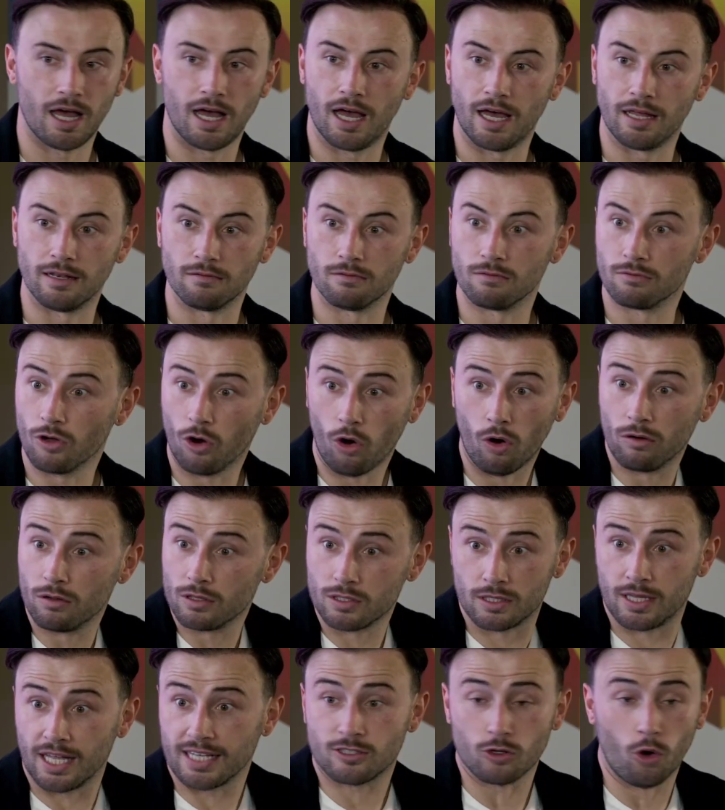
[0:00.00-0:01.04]
And
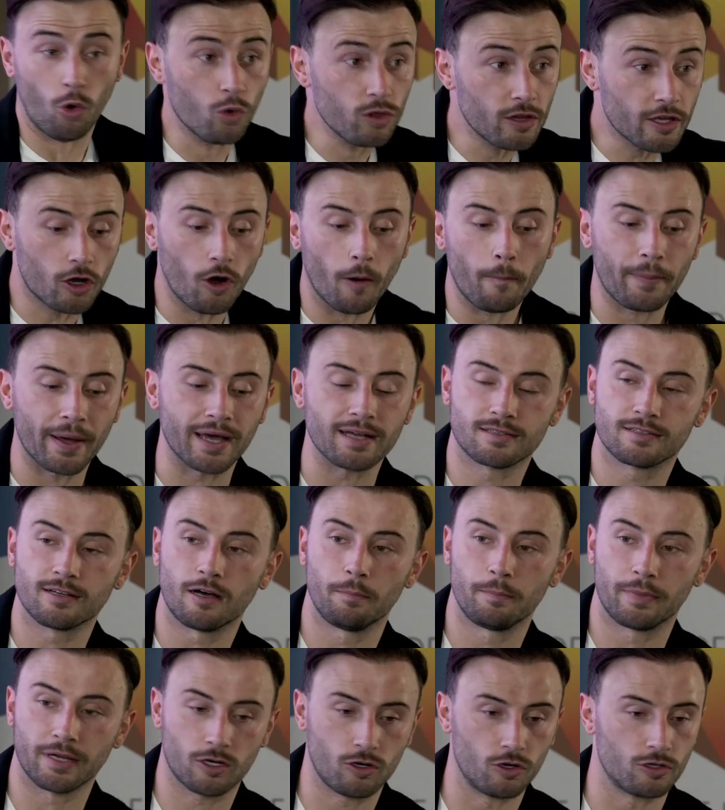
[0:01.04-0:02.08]
this only got picked
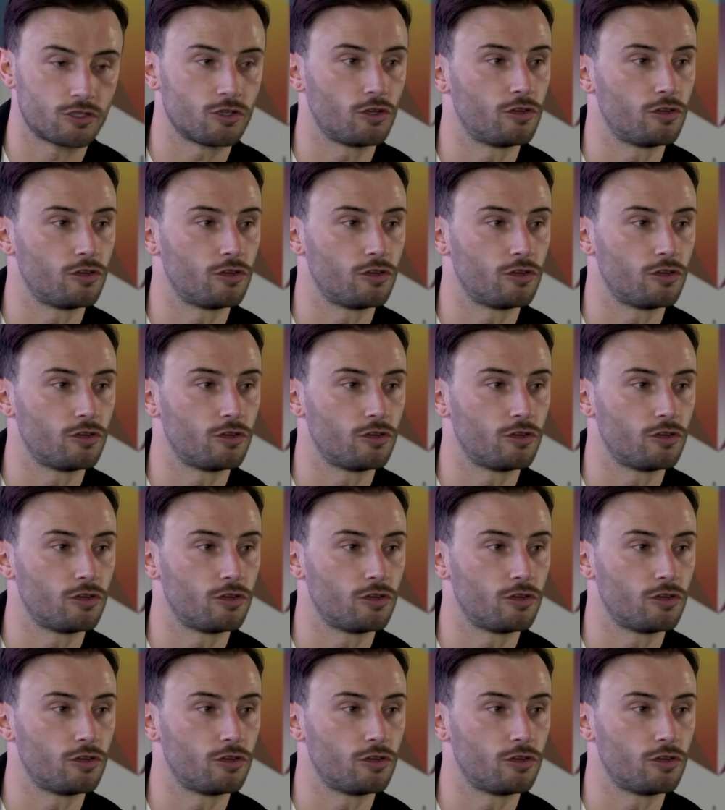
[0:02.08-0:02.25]
up because